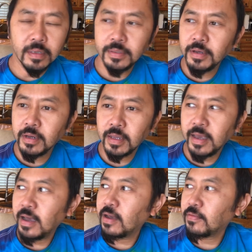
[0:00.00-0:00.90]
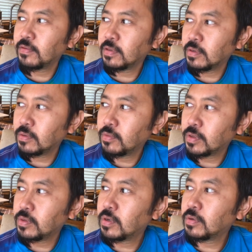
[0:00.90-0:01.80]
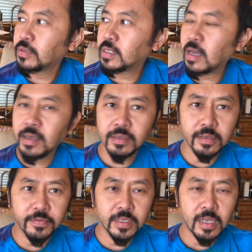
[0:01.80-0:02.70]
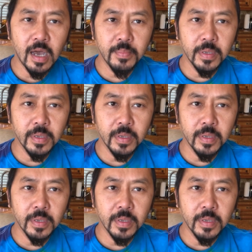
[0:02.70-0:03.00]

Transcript: year and a half, and with no signs of stopping,